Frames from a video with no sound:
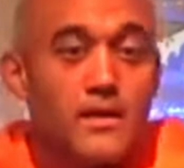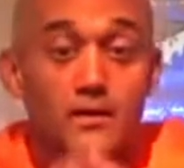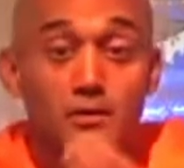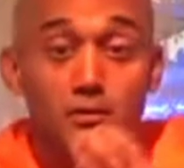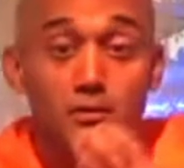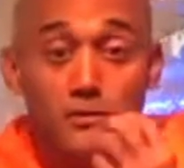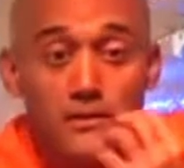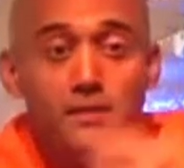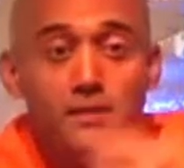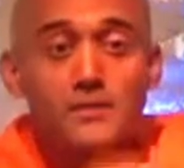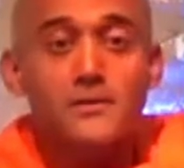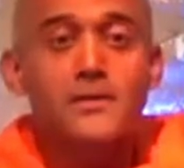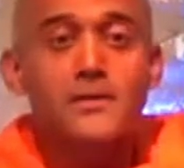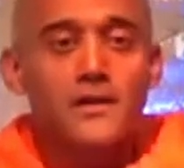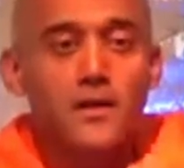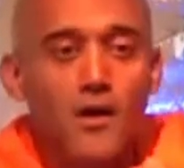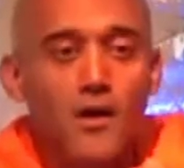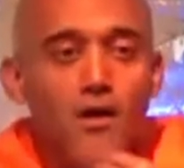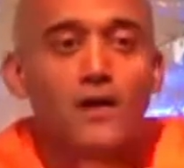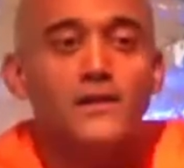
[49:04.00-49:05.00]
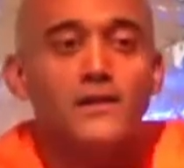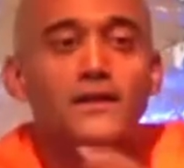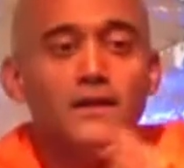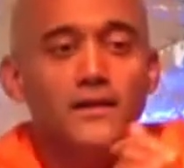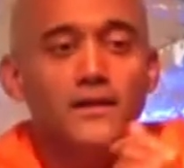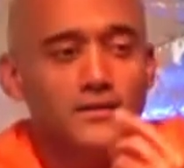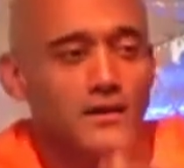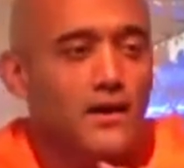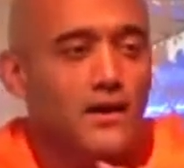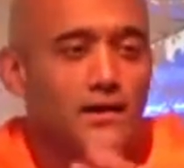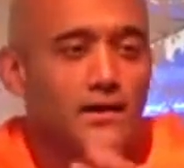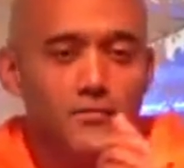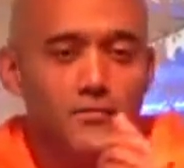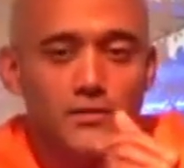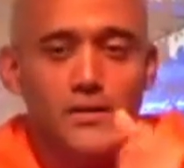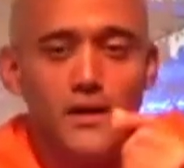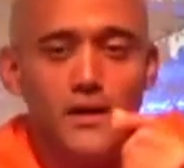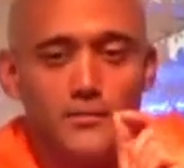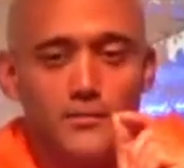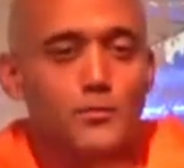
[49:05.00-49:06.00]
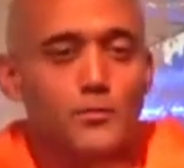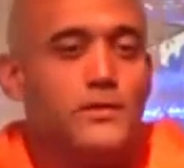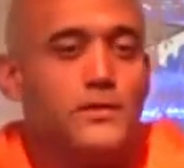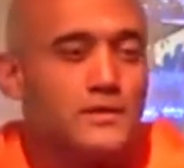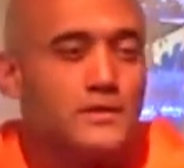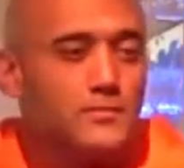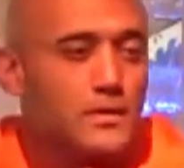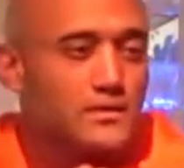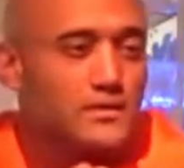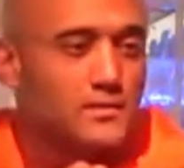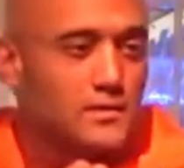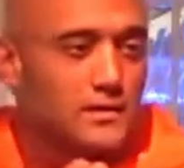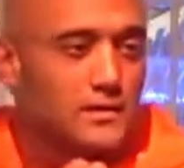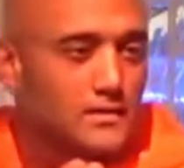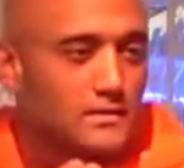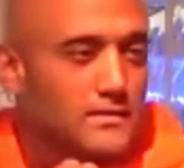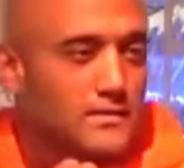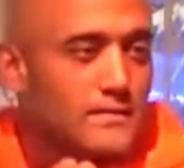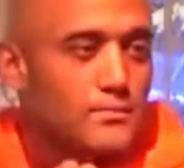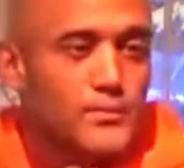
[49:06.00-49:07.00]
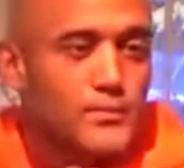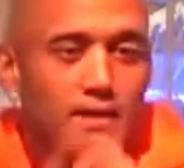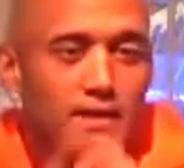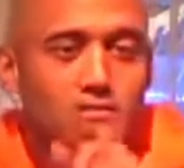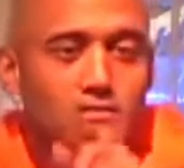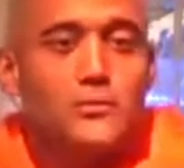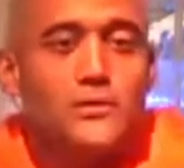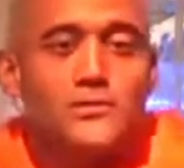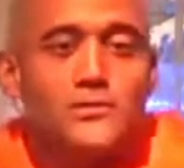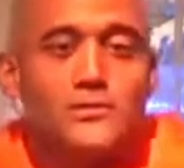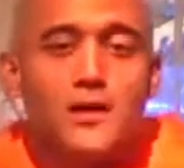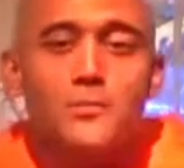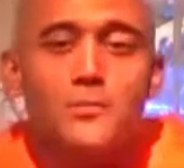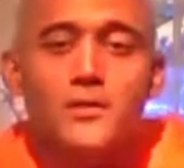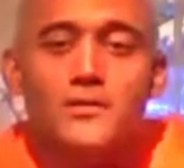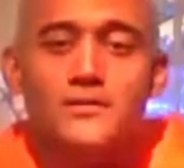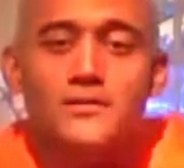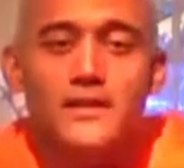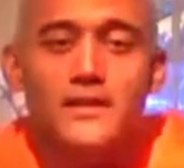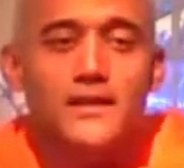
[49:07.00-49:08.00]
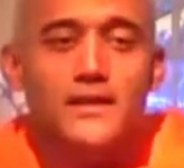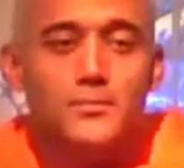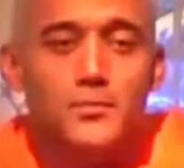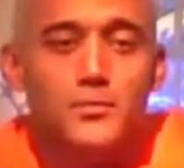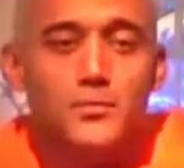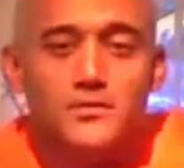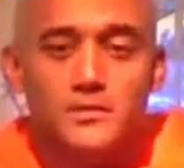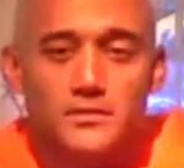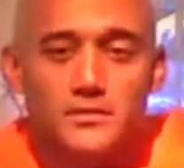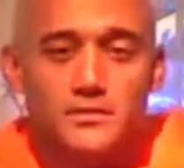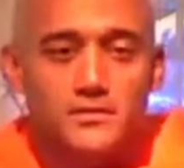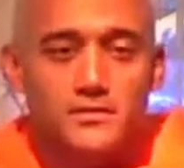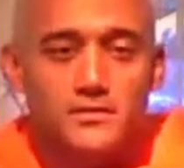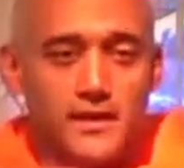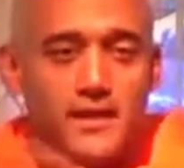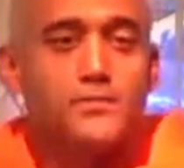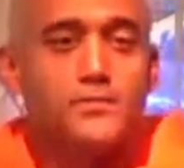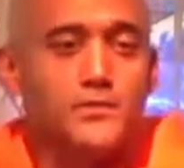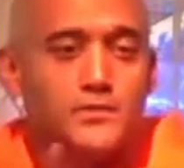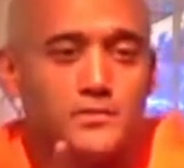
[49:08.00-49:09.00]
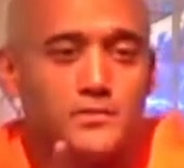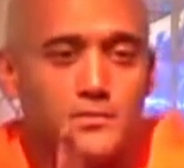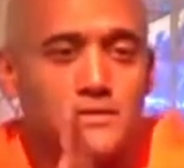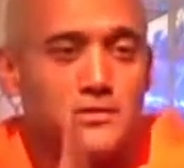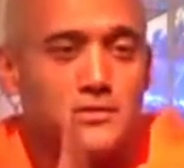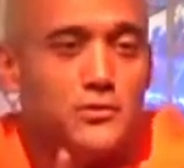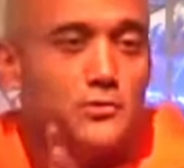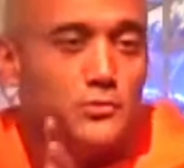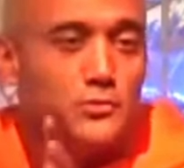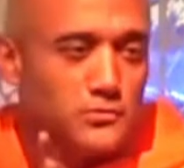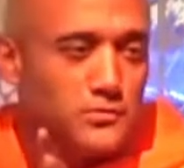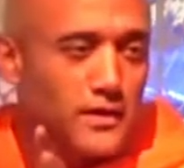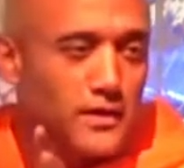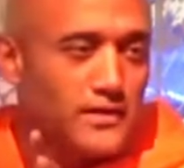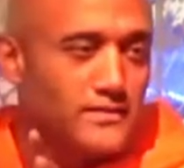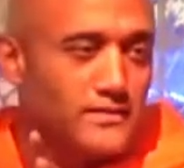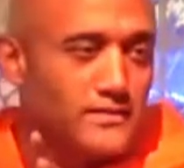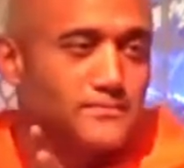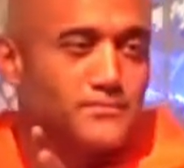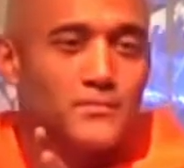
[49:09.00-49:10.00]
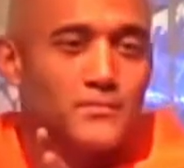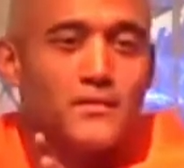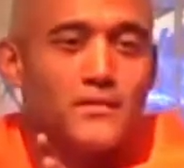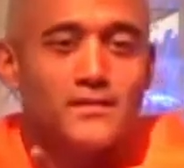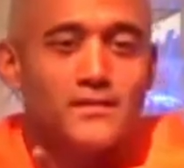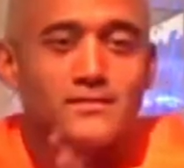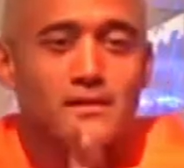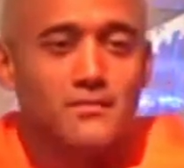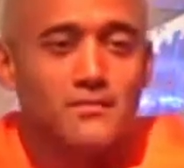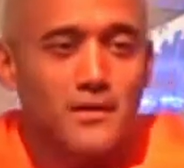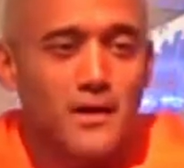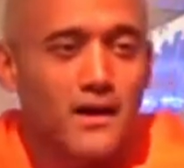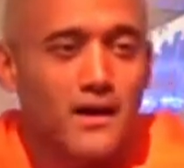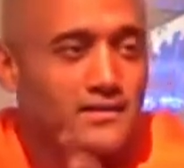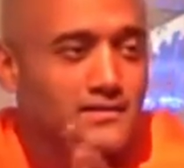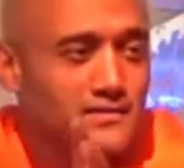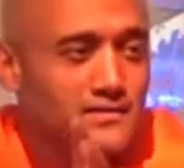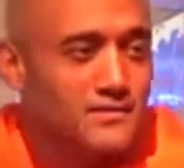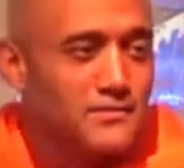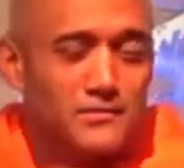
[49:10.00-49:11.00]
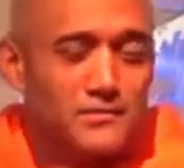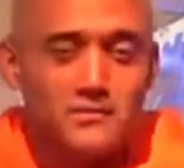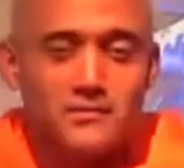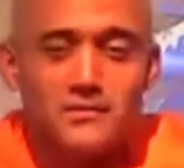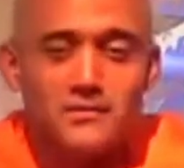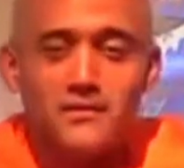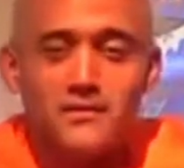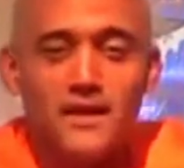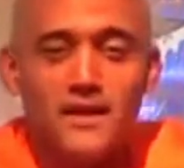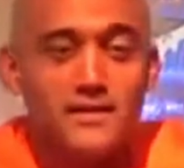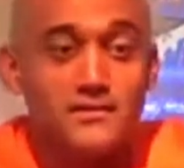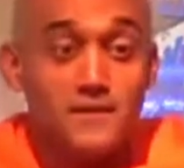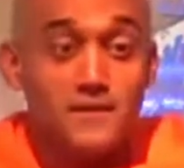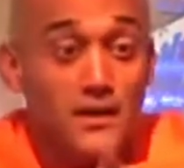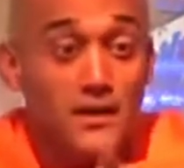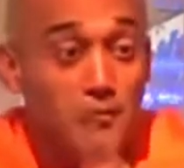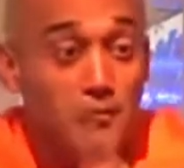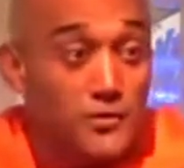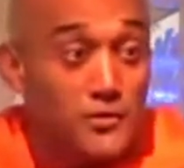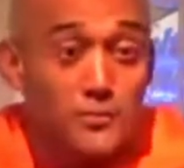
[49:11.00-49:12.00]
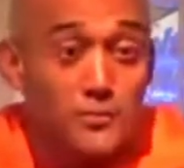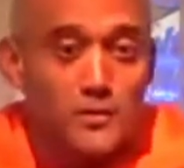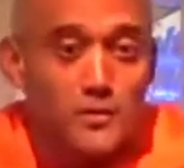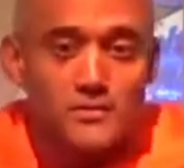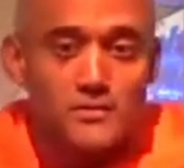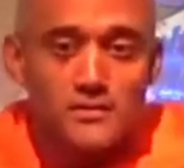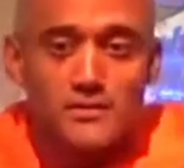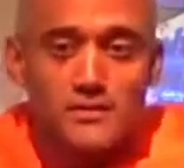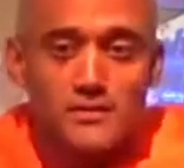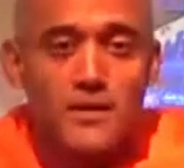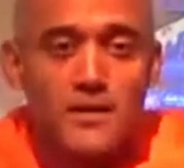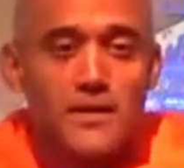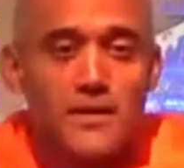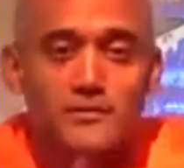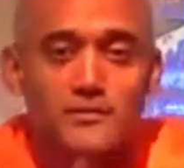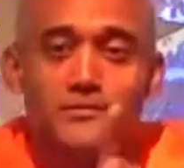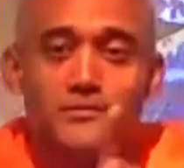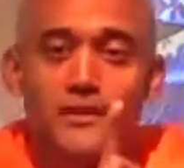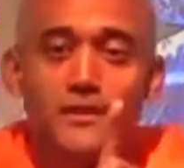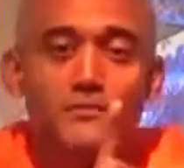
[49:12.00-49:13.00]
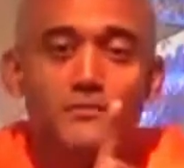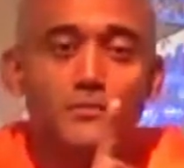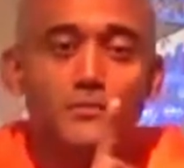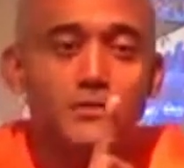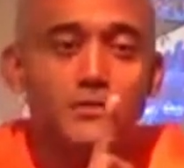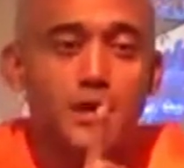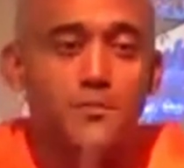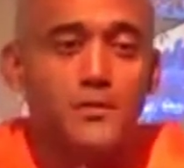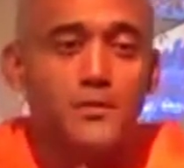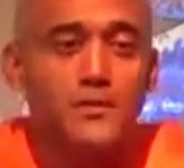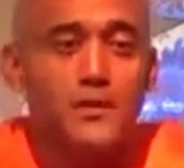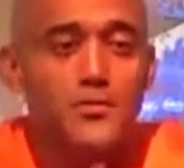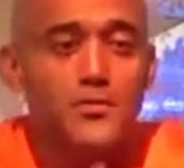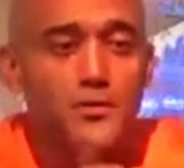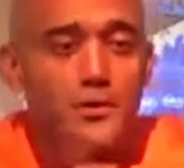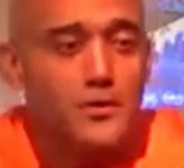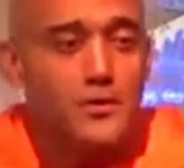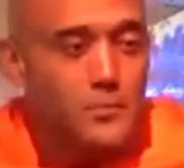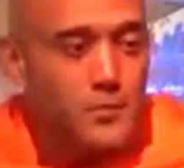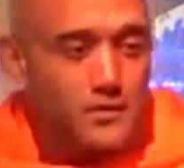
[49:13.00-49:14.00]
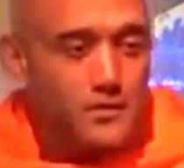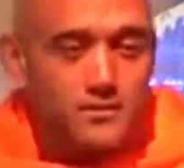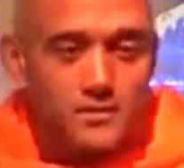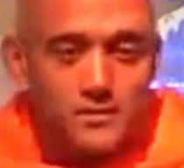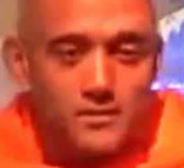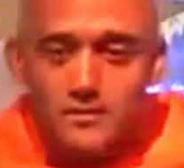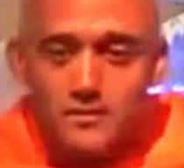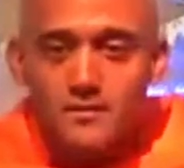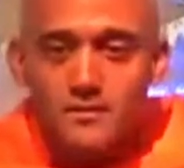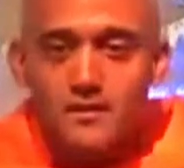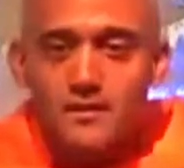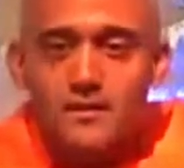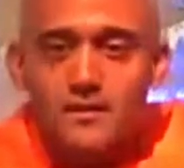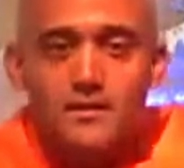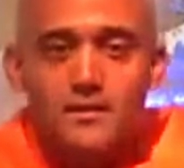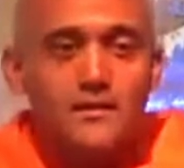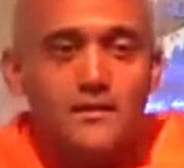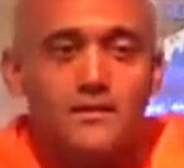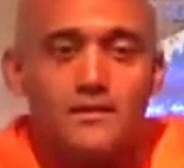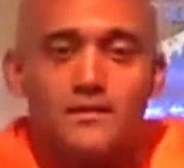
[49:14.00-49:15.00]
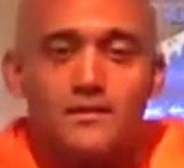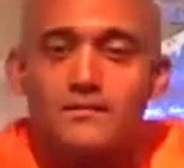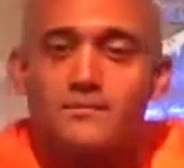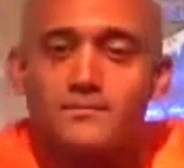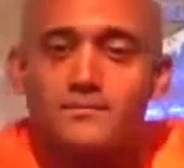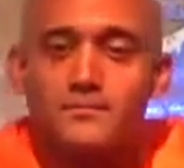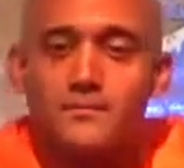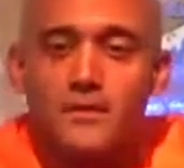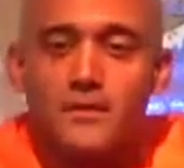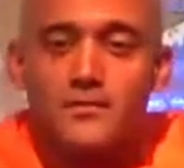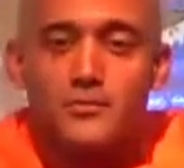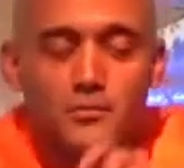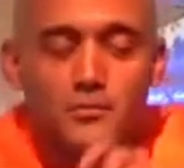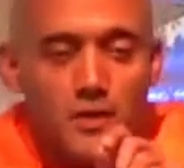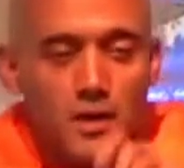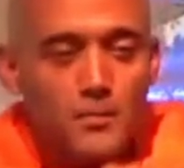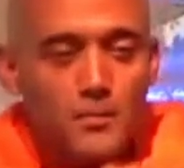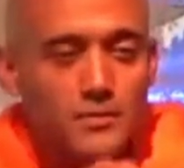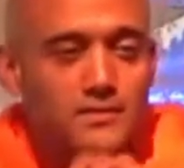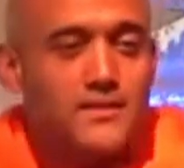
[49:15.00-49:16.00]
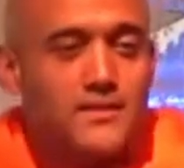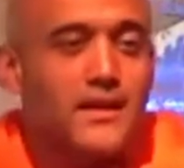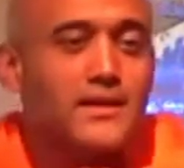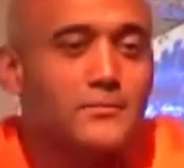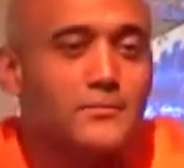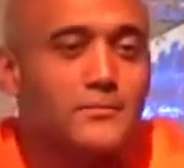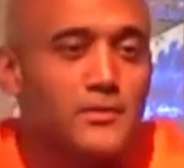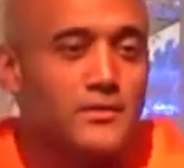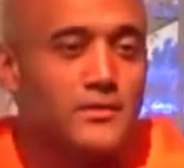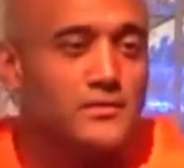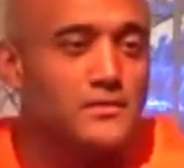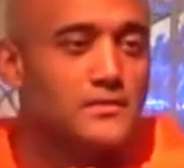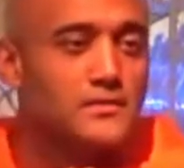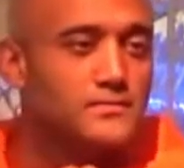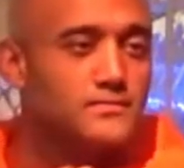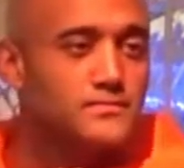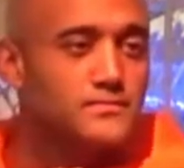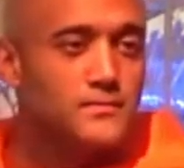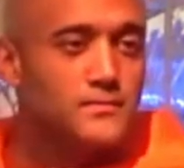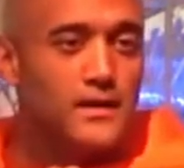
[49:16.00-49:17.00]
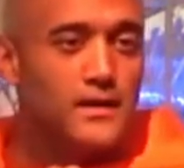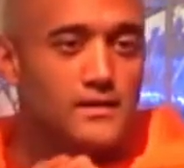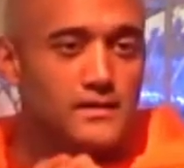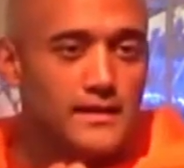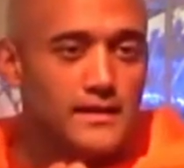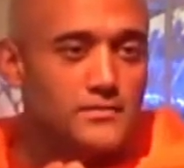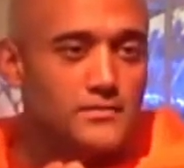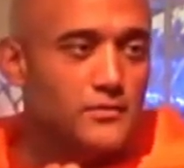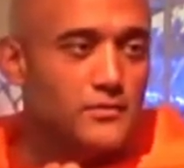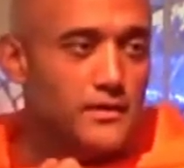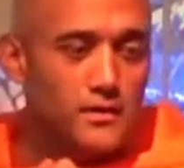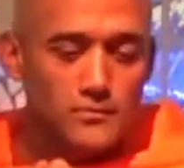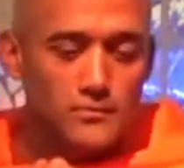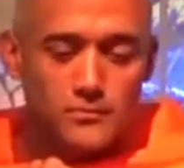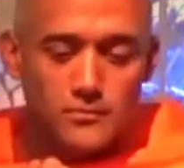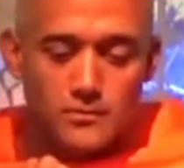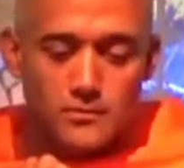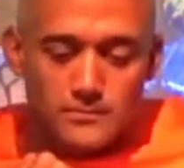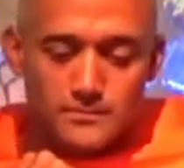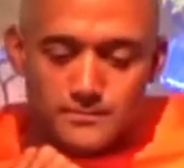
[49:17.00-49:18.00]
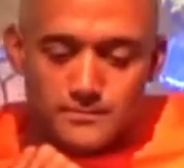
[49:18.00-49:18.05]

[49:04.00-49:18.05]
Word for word: you're literally calling on god every time you repeat the mantra that's doing japa in the second person second person means you right instead of i it's you and it's not third person so instead of doing japa in the third person do japa in the second person. I think that's very helpful.